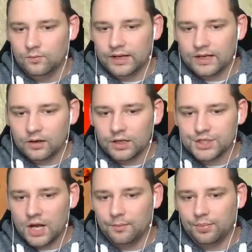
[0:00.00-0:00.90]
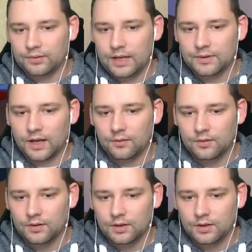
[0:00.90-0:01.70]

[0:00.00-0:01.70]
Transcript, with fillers: Why can I not jump? There we go.